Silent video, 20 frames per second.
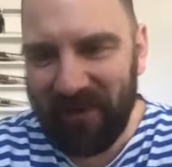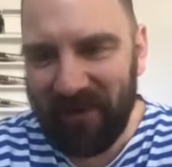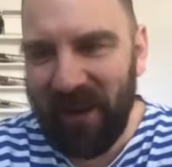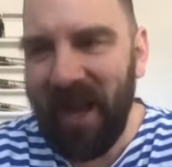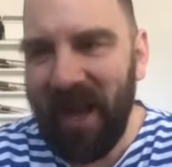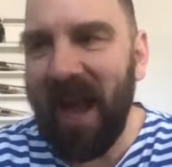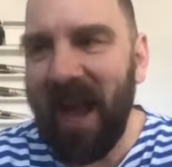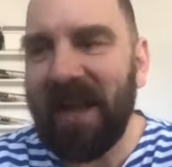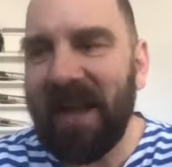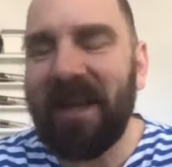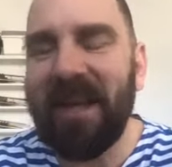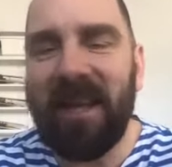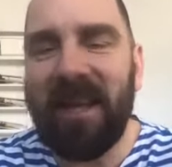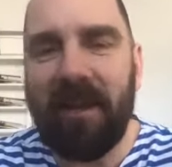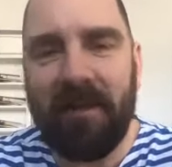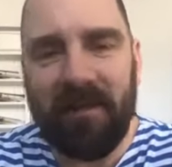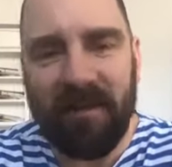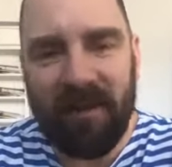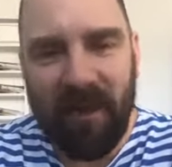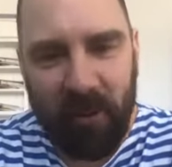at
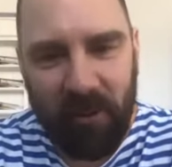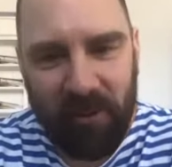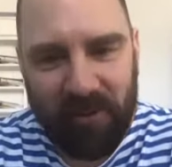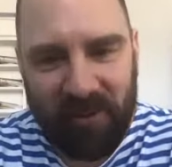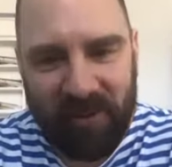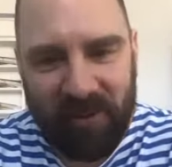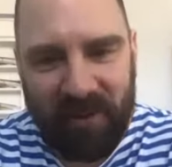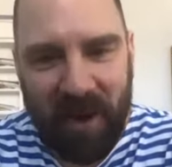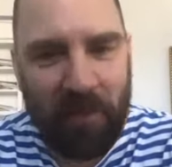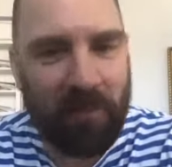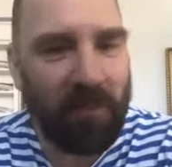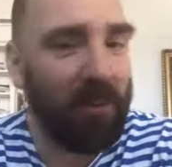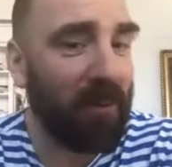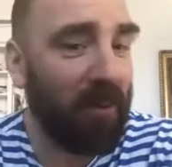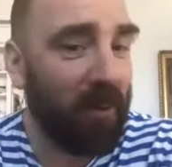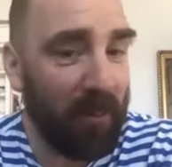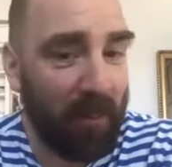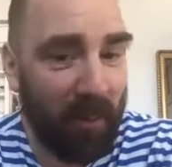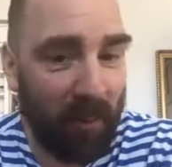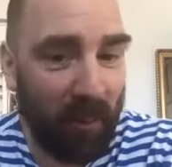least now is the time to
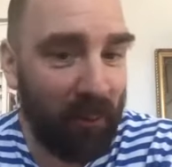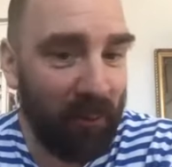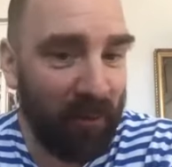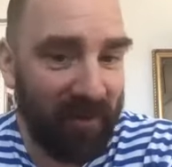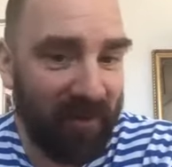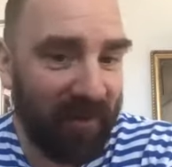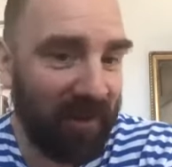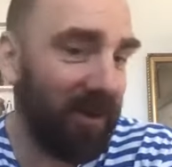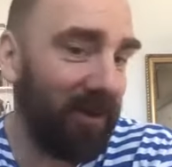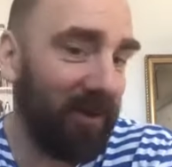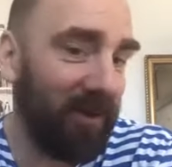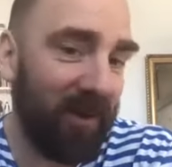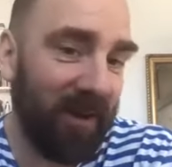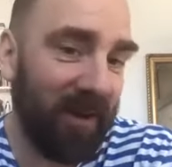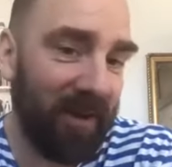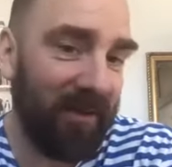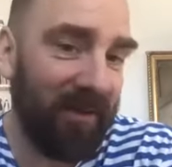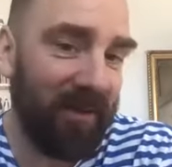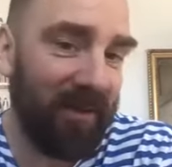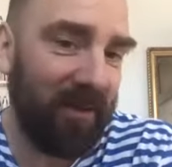compose.
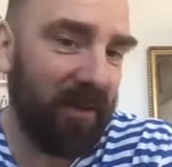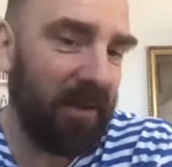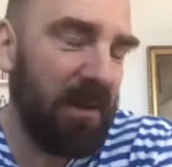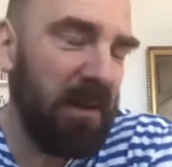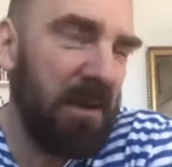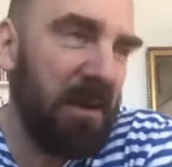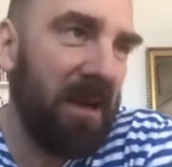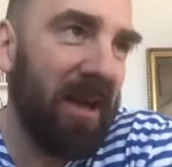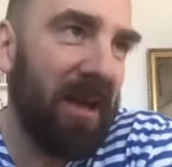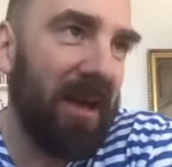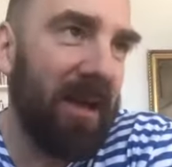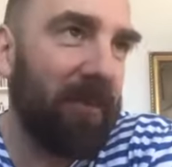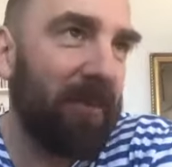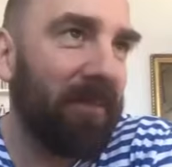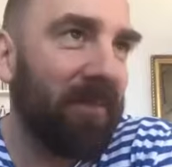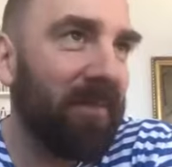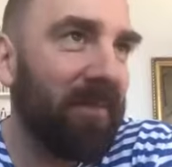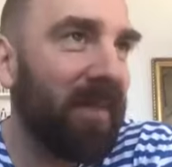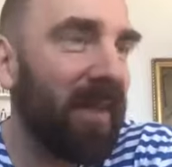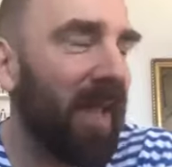That's,
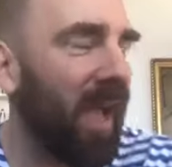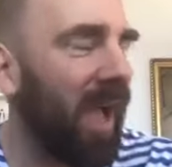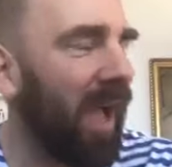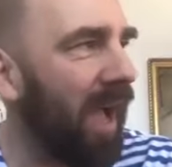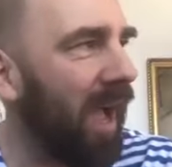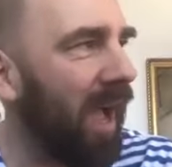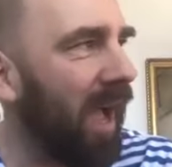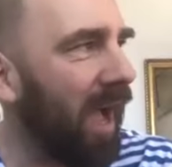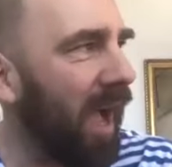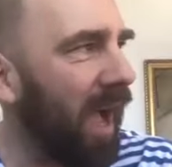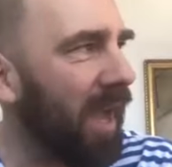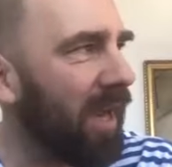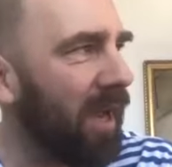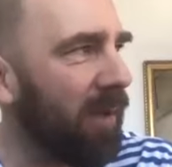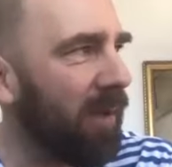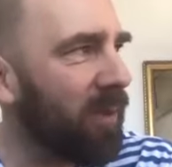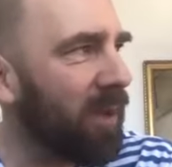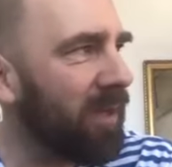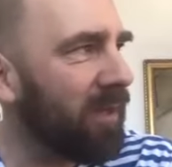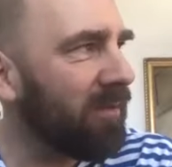and I
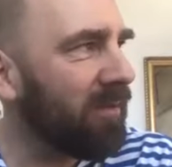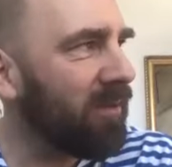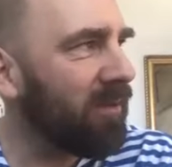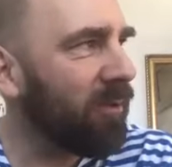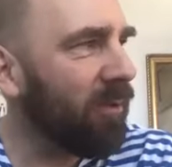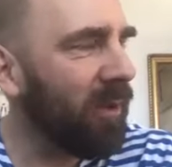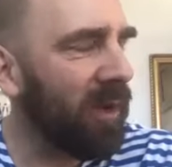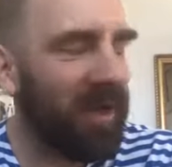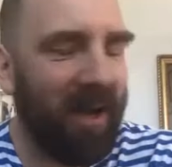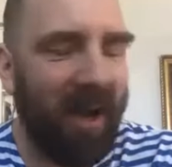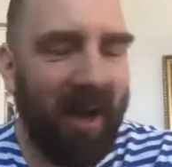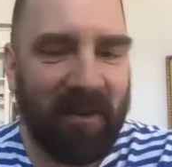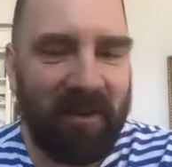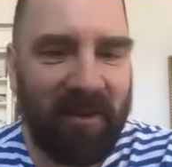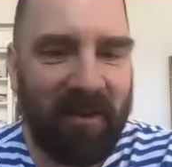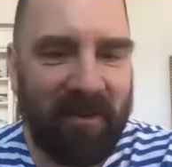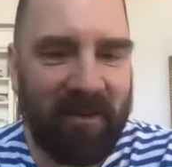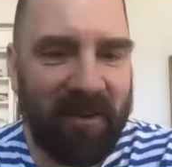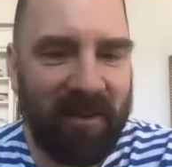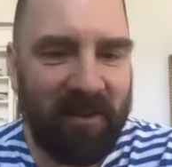mean, you're an
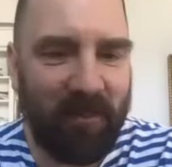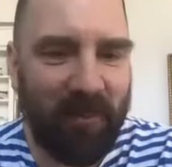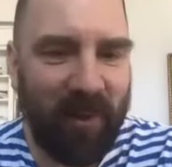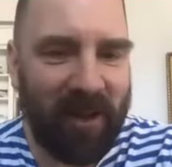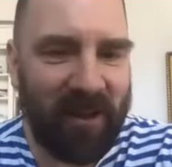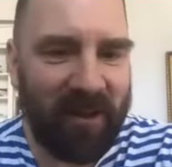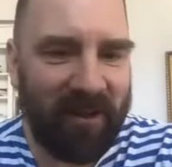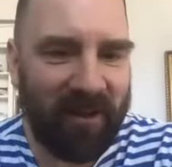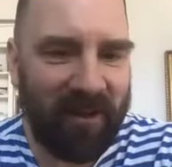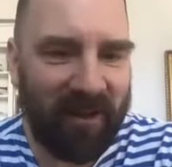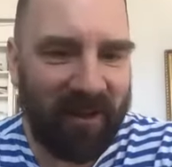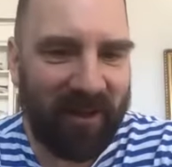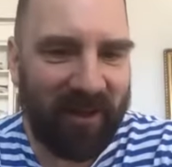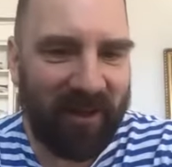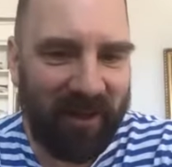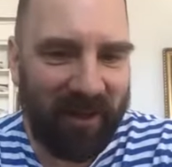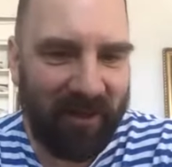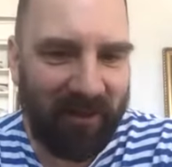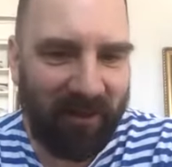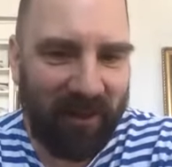artist as well,
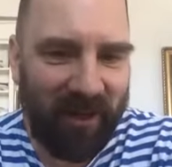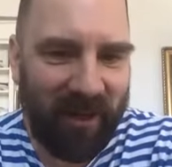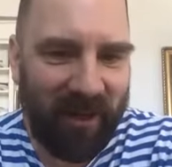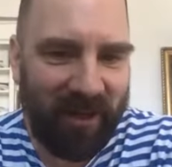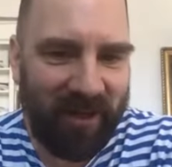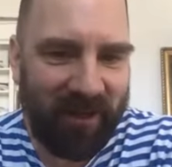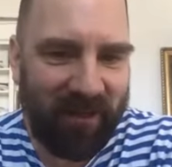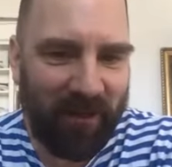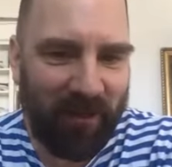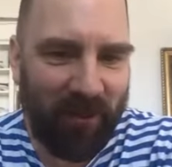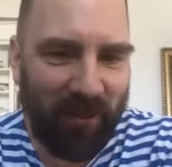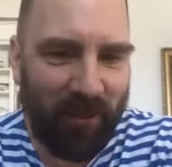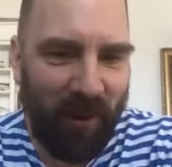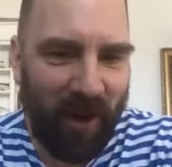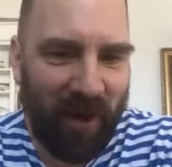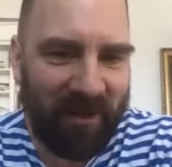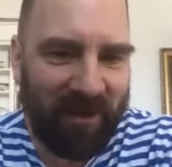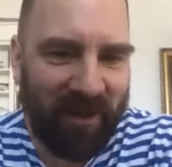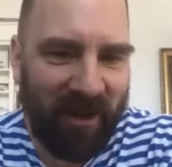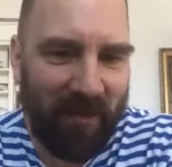like you're a
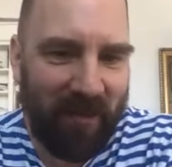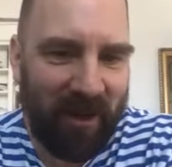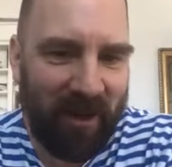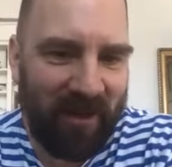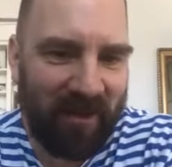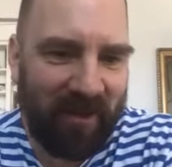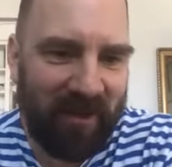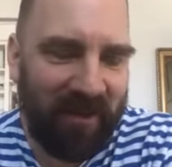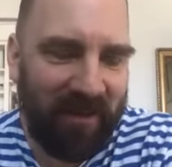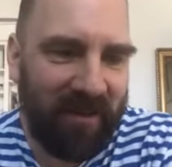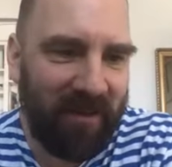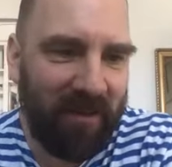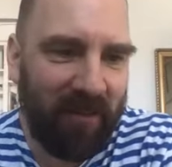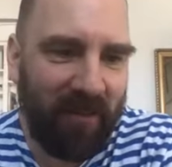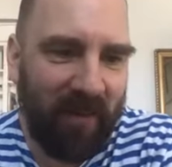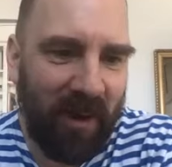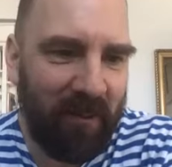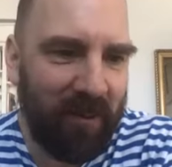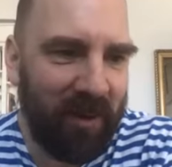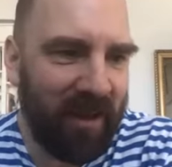writer. I mean, this is a
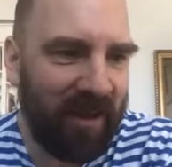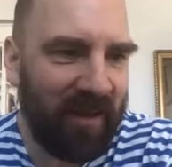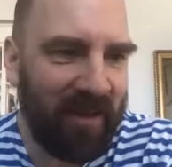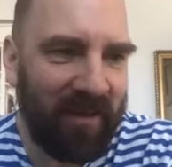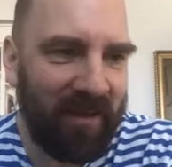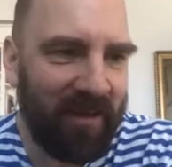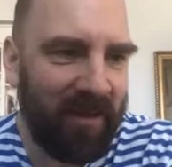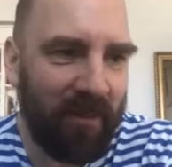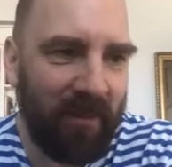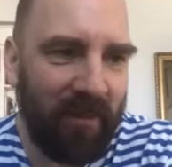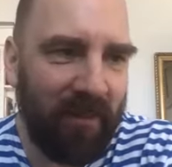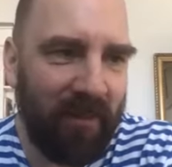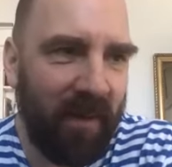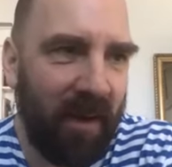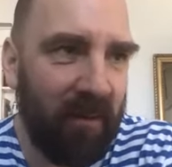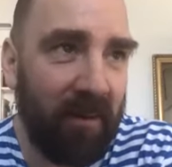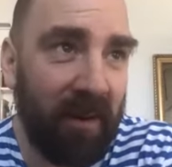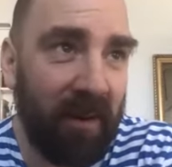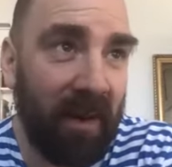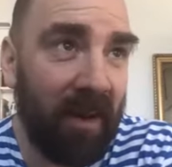
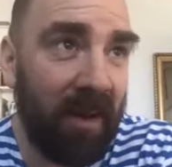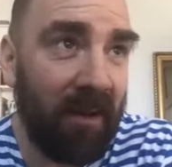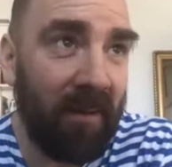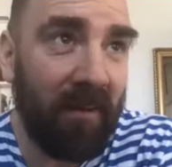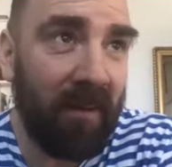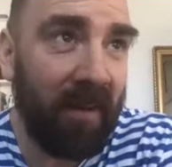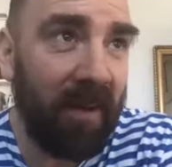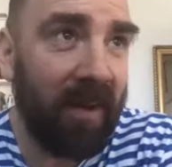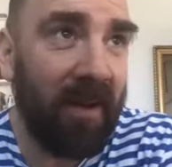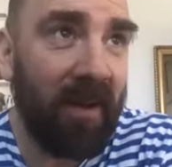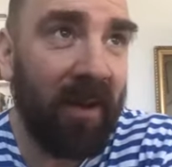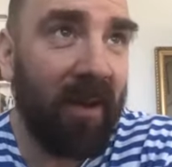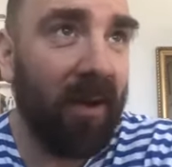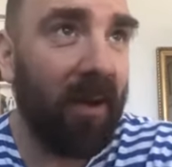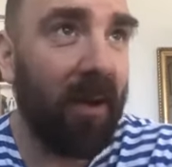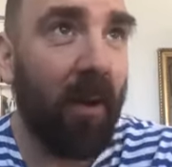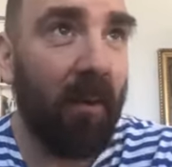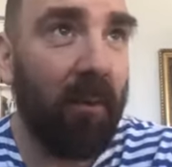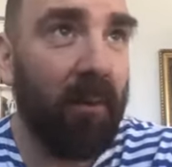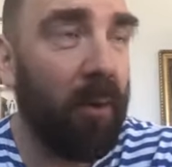very,
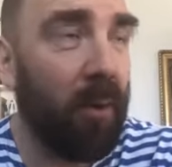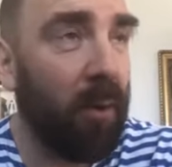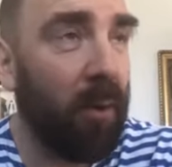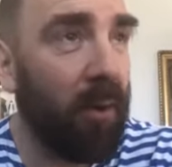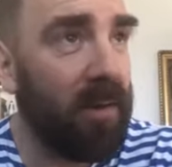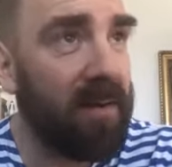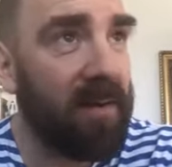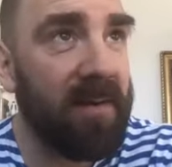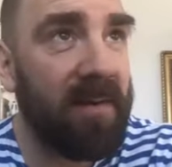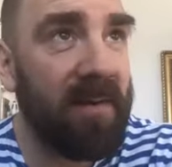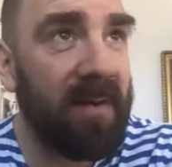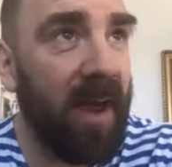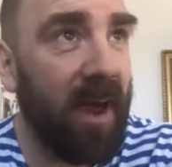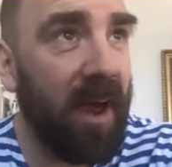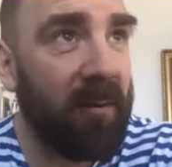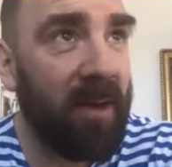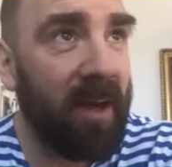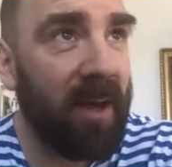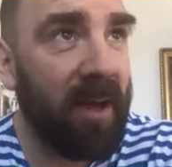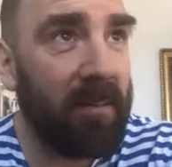of course, a
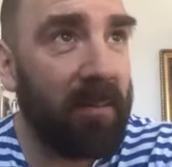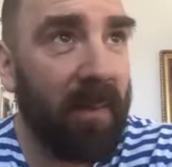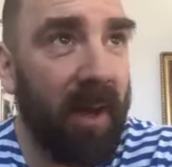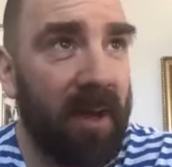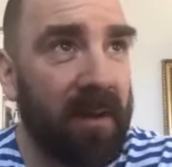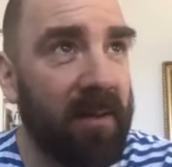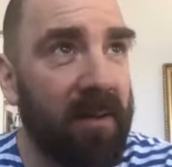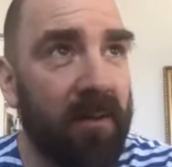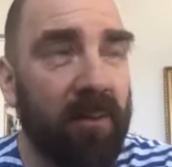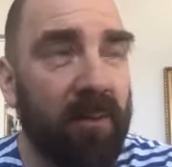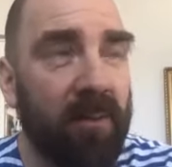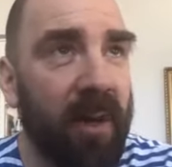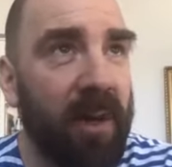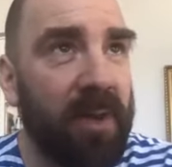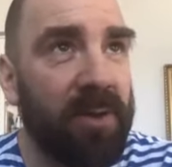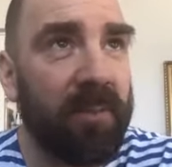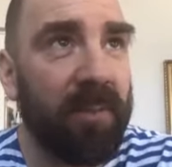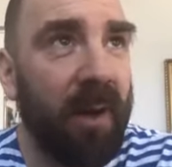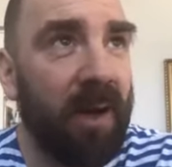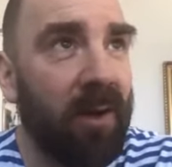scary and bad
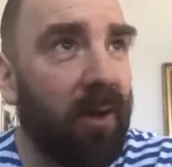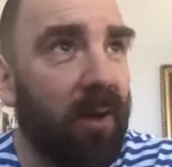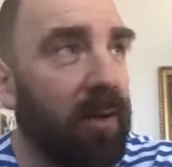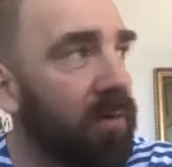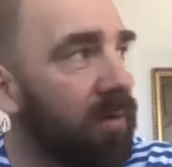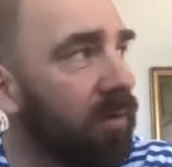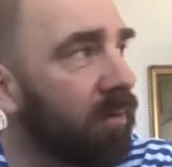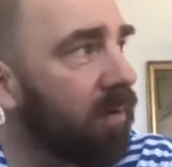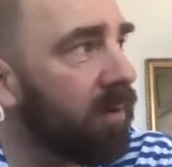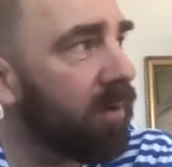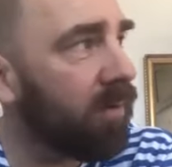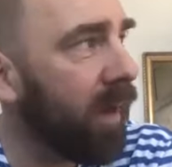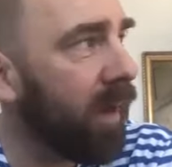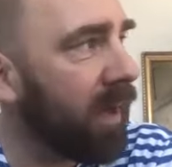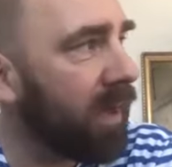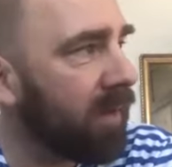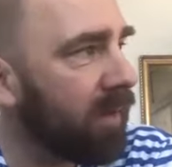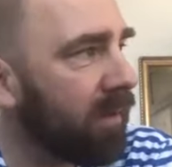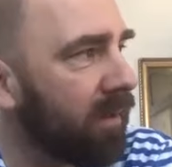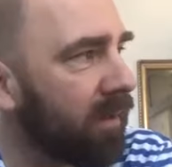situation, but also
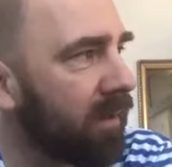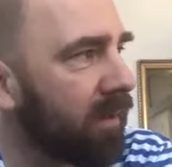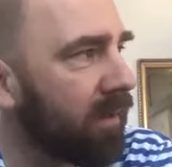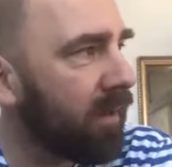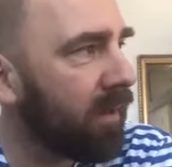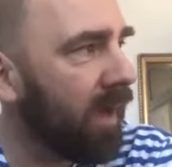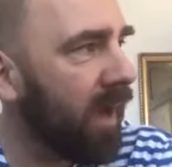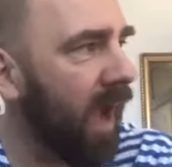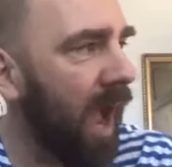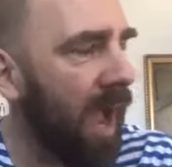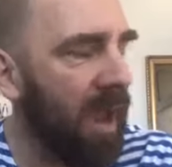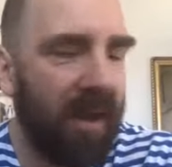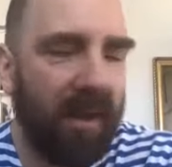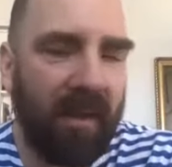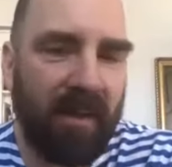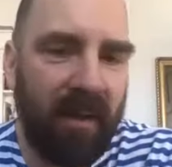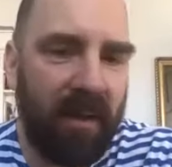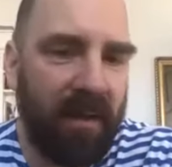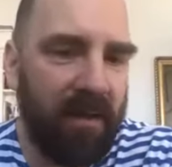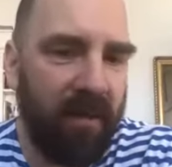quite,
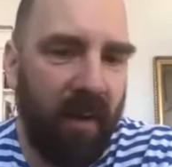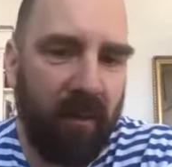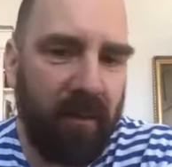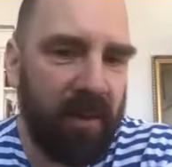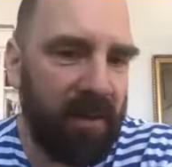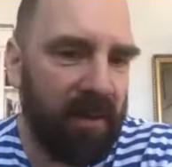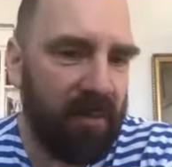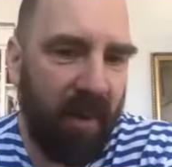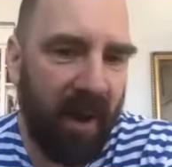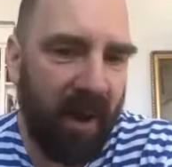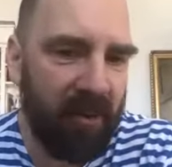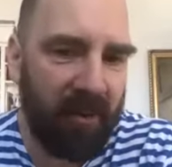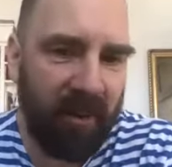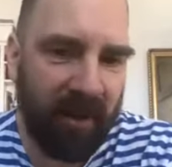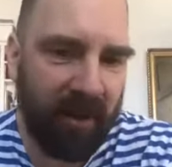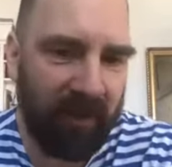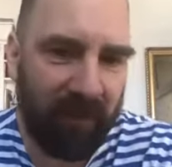it's very inspiring.